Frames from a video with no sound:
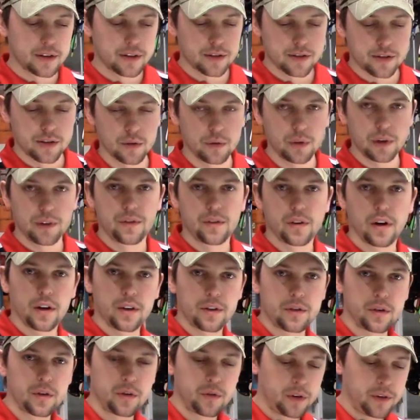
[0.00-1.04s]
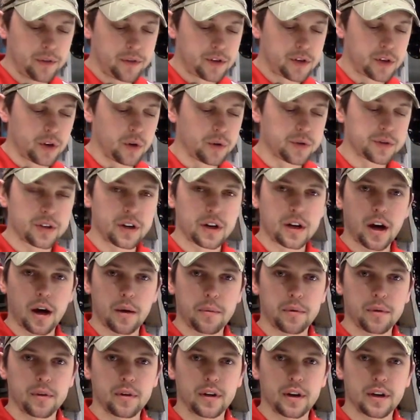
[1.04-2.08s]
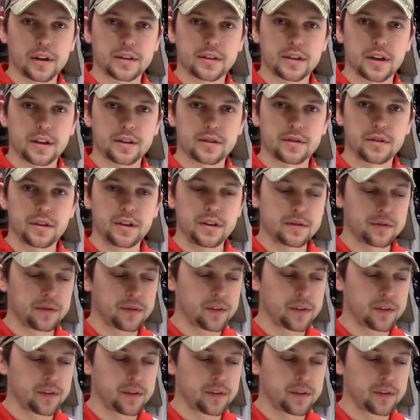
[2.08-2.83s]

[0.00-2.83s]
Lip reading: so we've gone through and we've chosen a couple accessories.